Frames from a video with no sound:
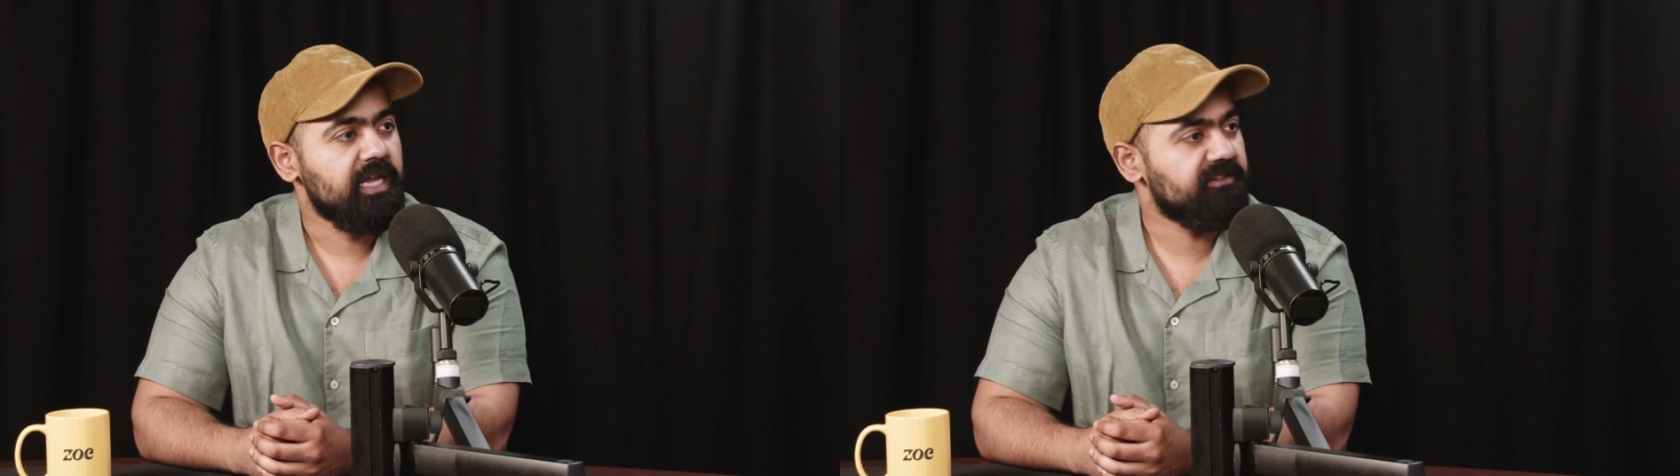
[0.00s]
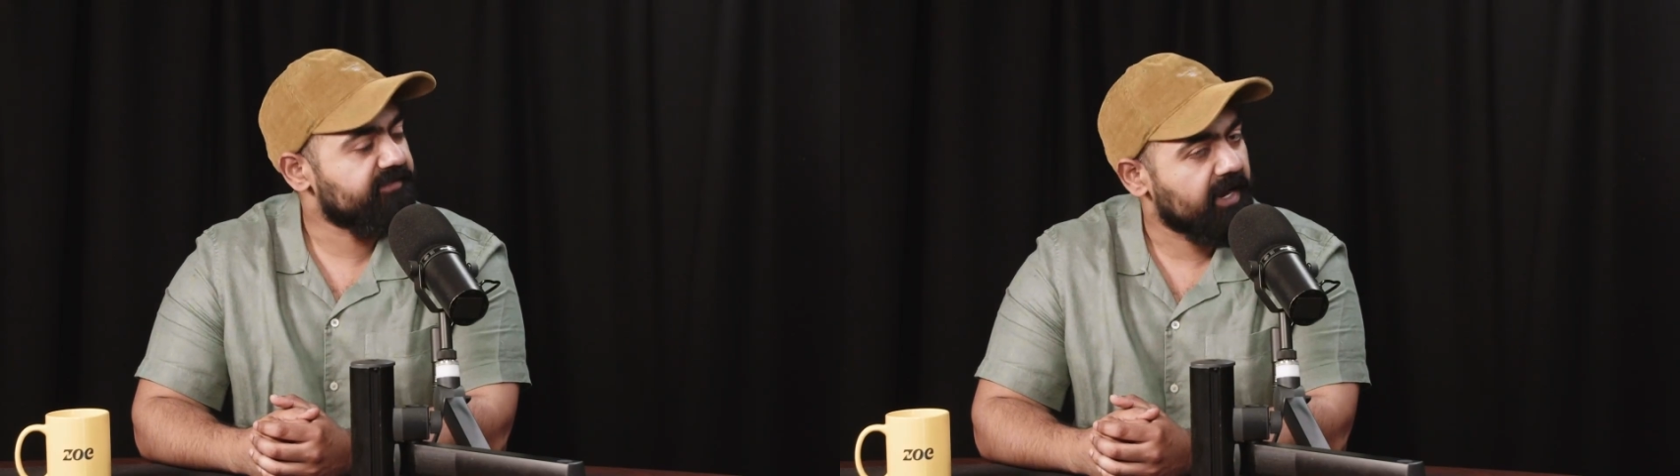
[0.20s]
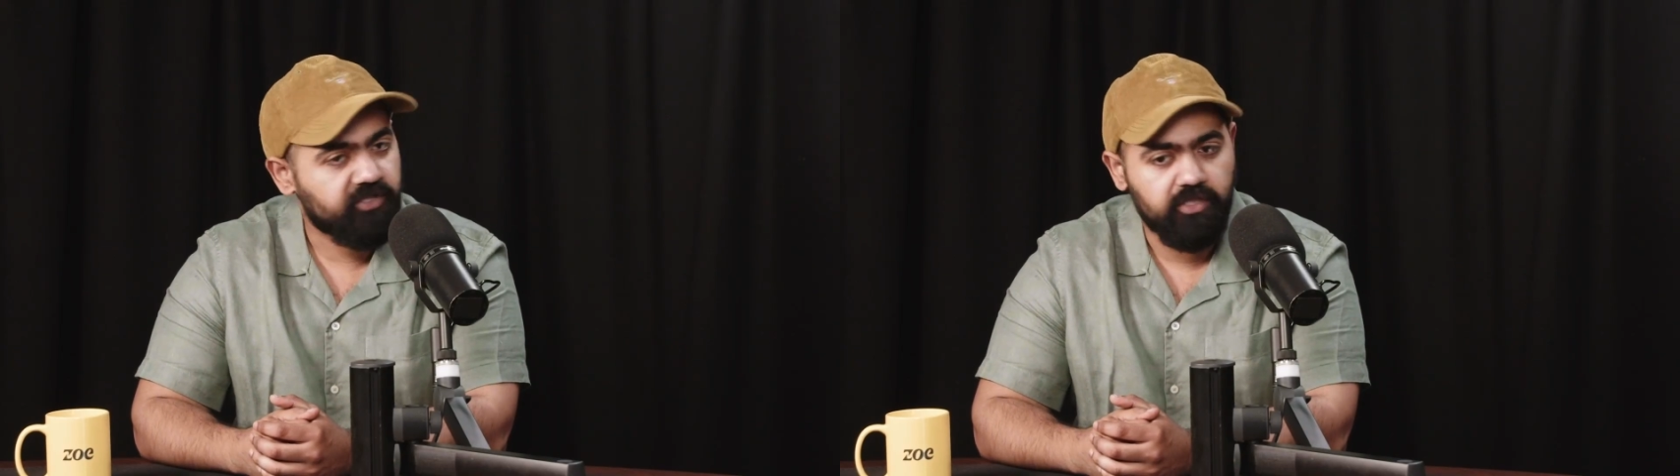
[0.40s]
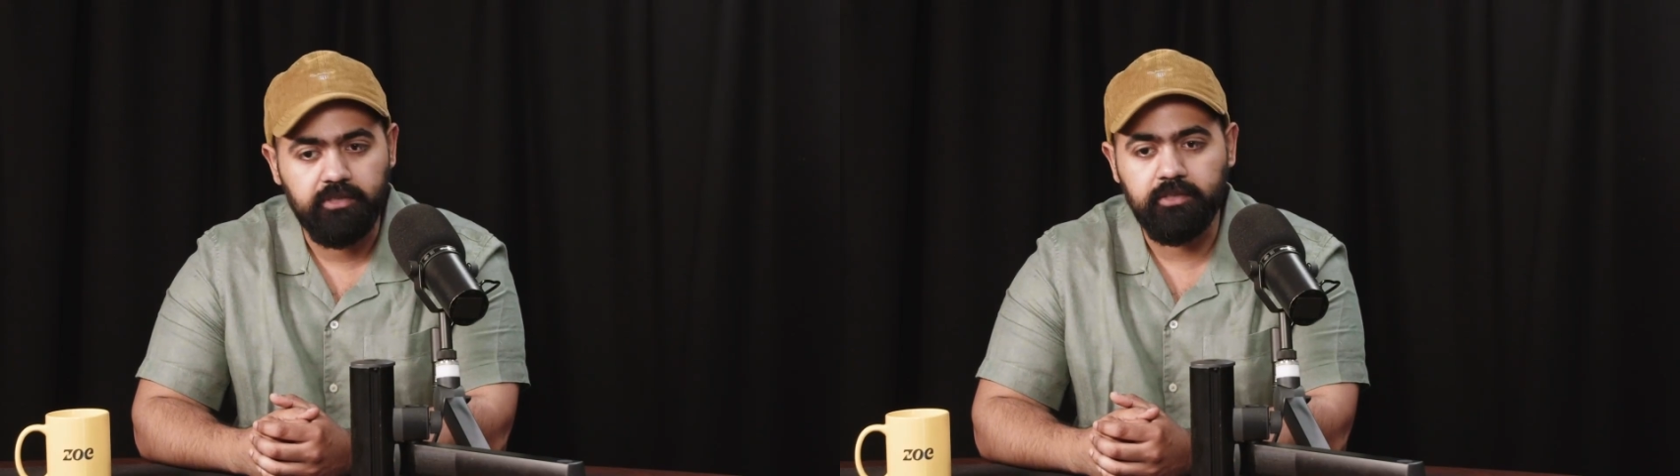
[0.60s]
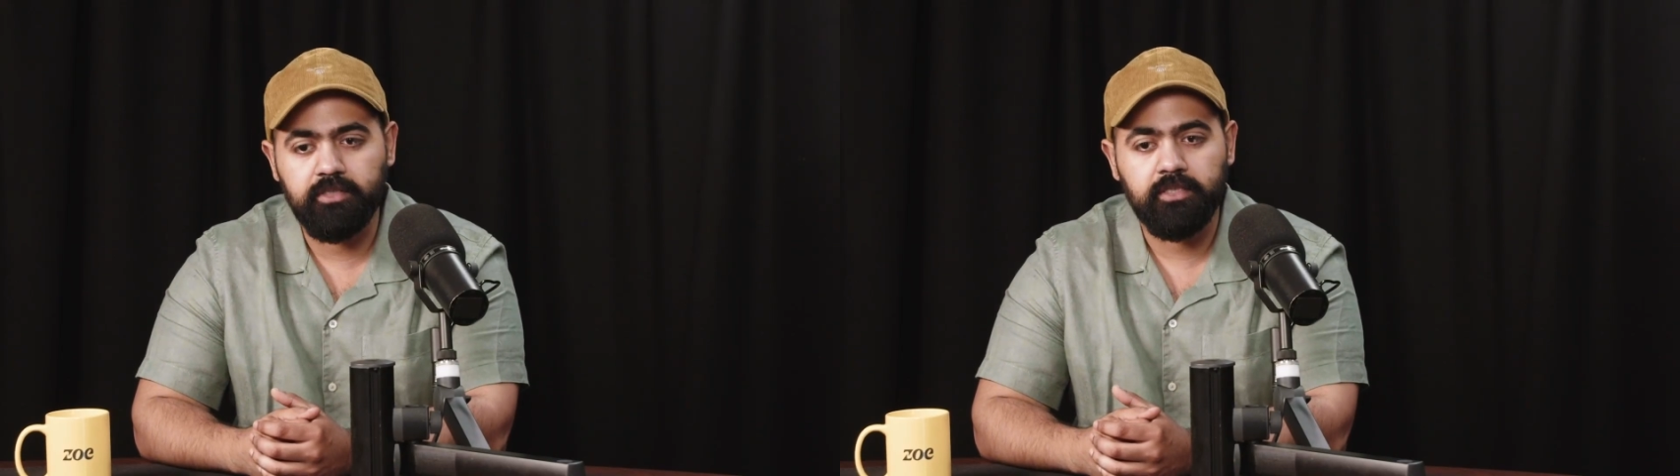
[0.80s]

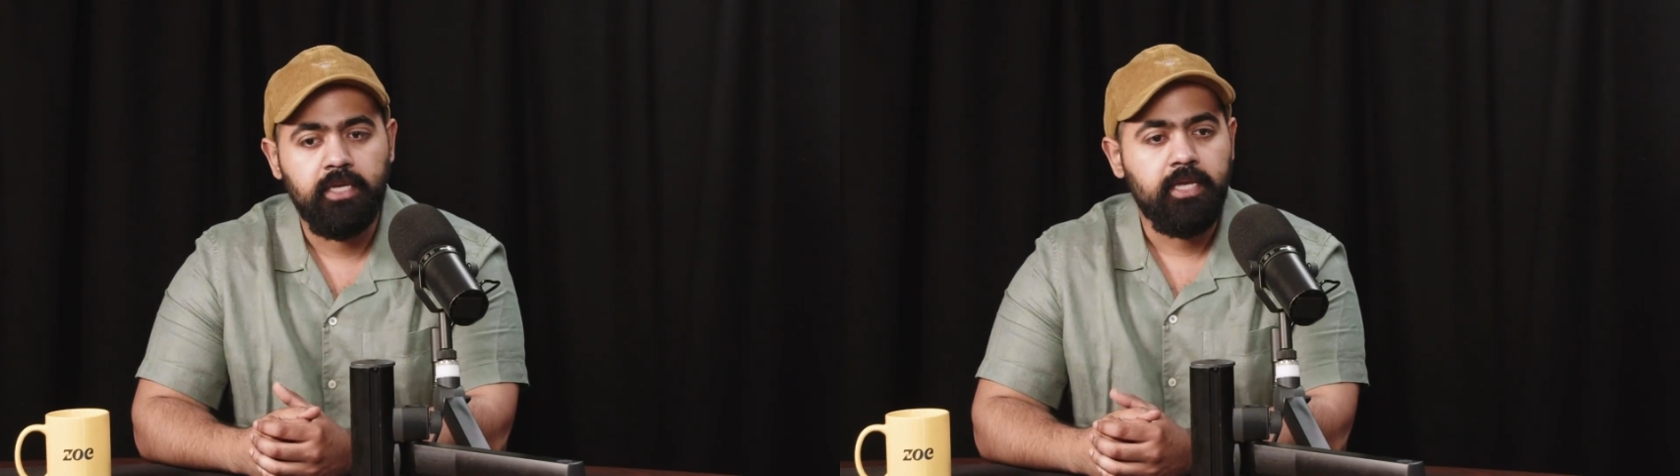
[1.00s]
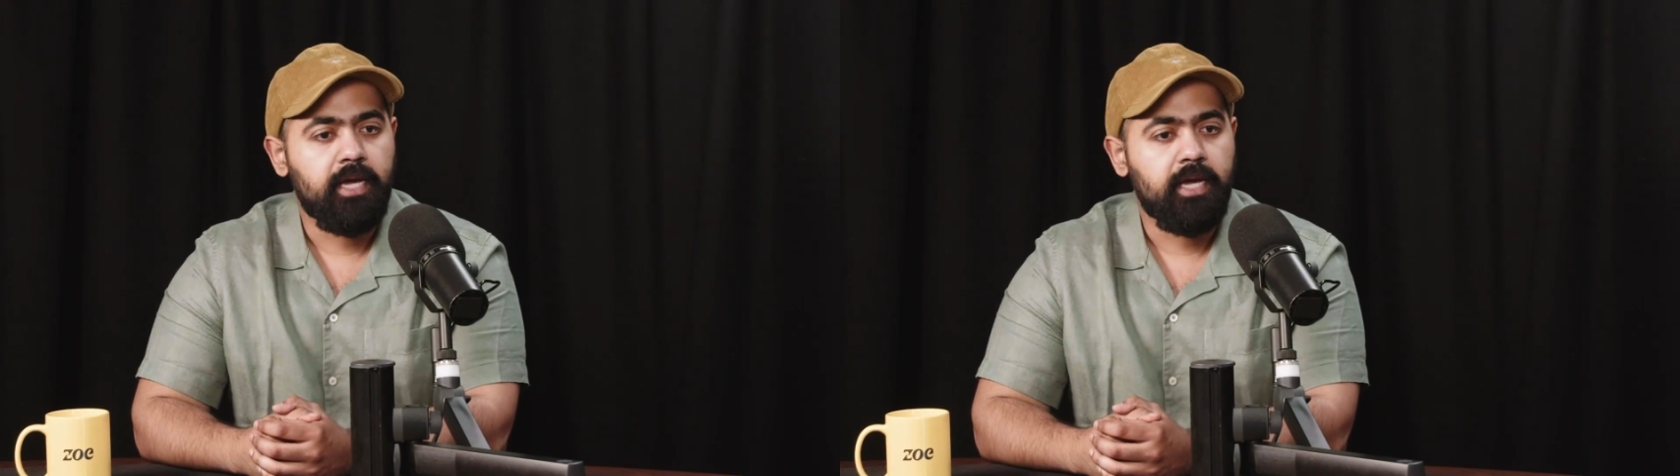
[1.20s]
infections,